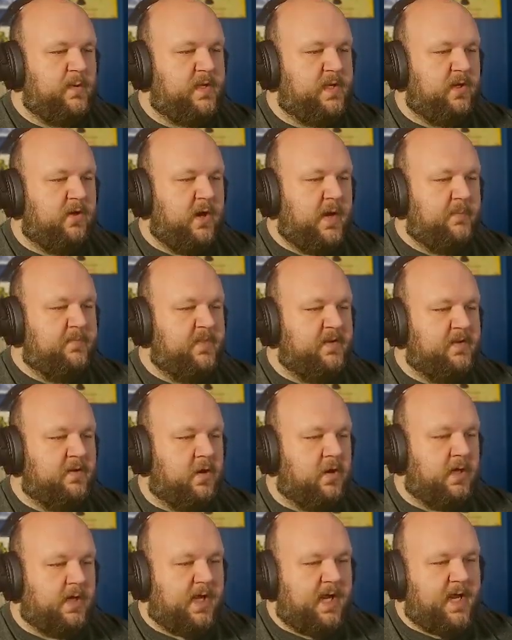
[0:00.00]
can grab the
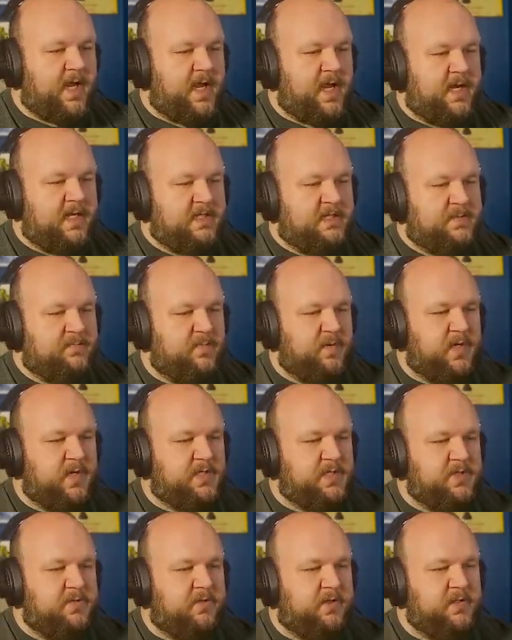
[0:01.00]
Dark Axe,
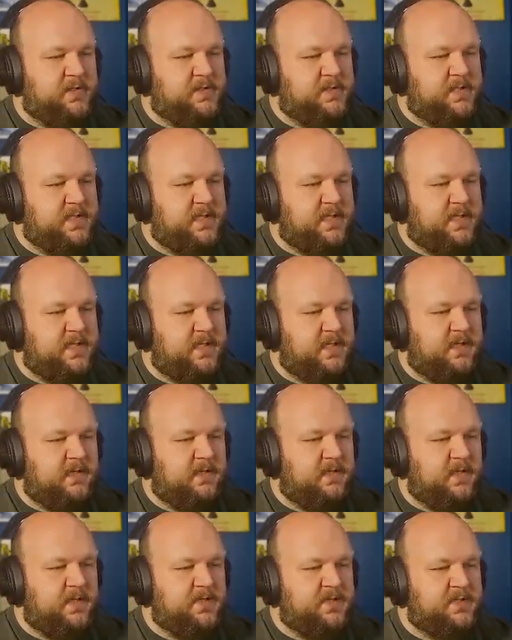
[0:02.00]
but you can see
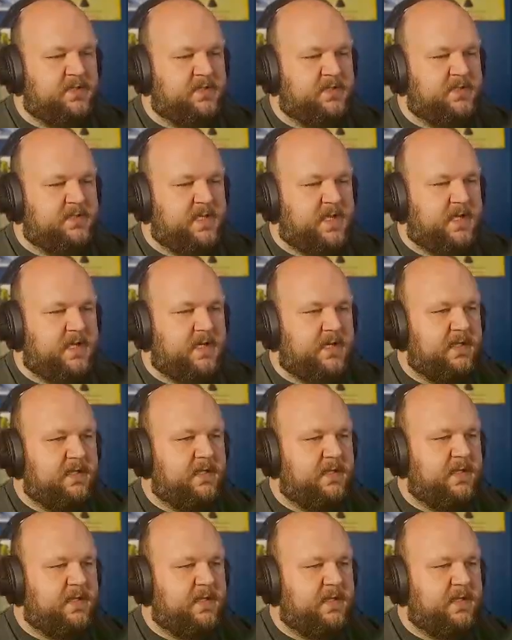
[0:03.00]
in just a second